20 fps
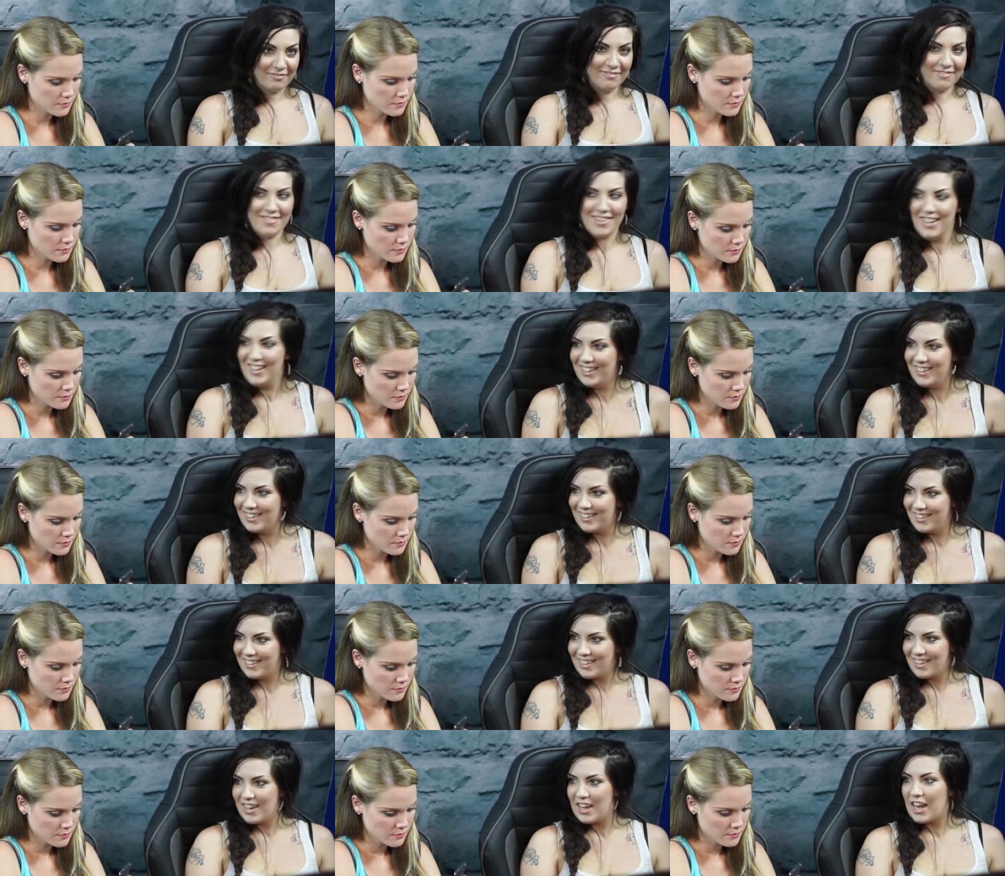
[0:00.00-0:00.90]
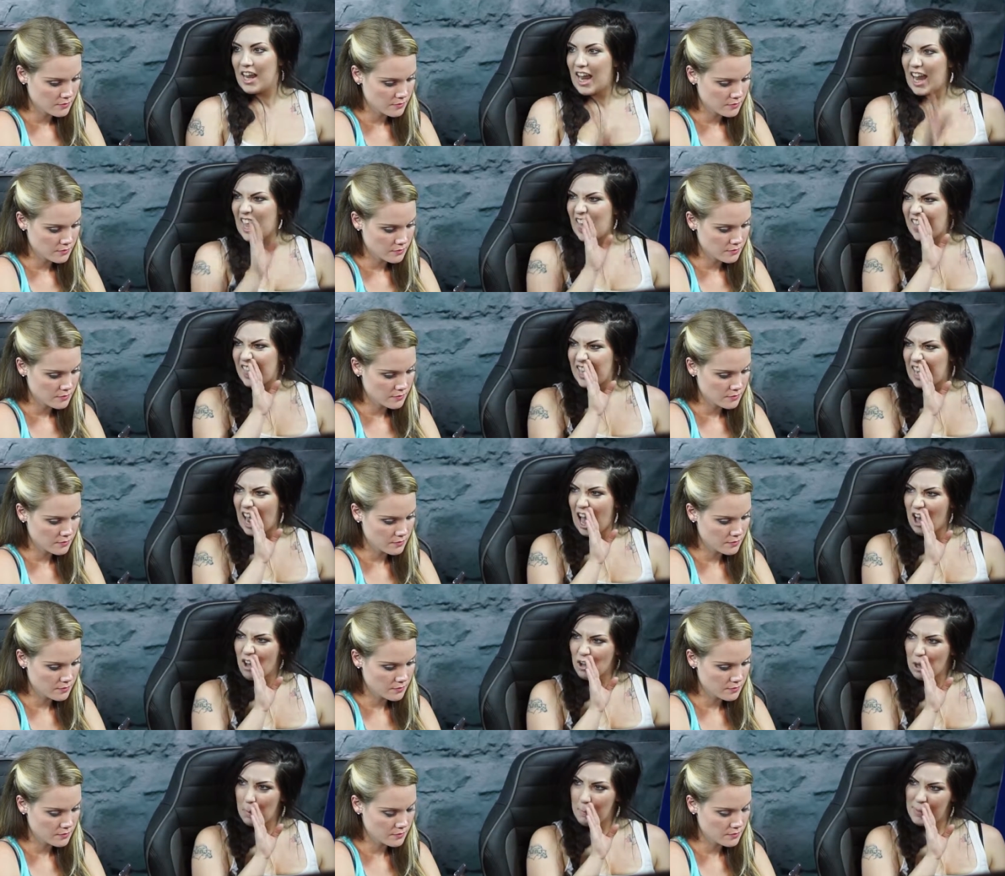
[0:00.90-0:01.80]
Speaker 1: though, is being so negative.
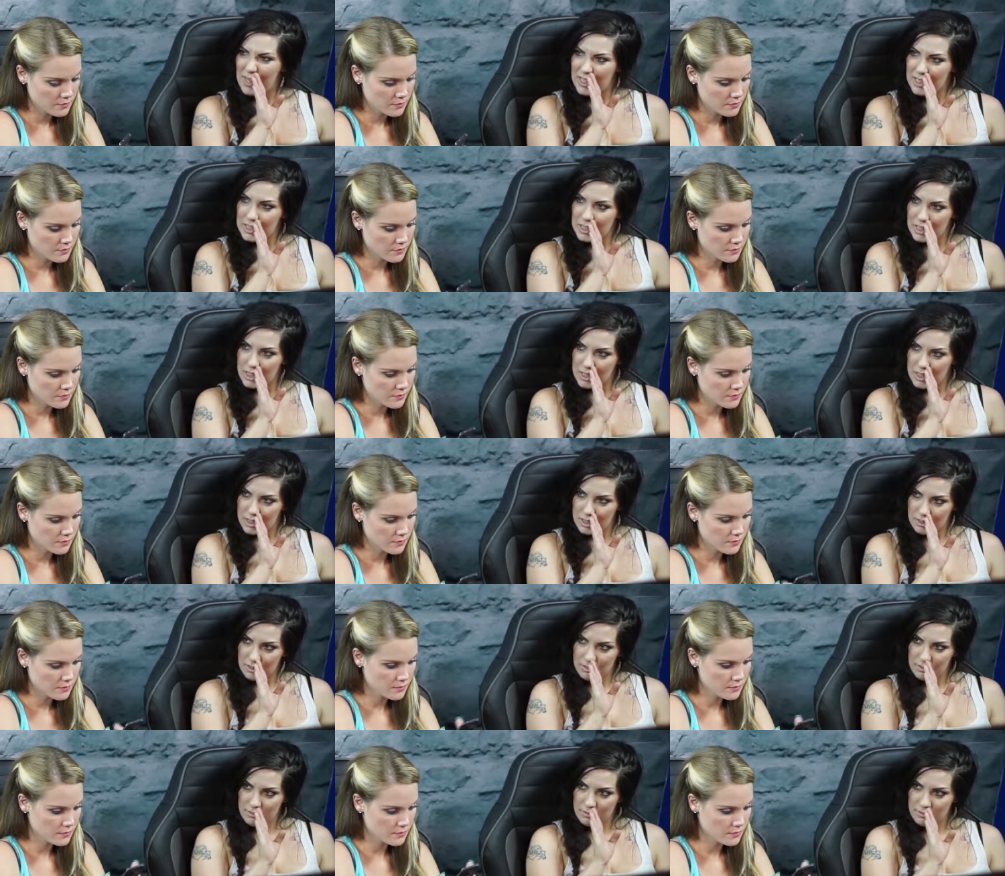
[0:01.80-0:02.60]
It's all,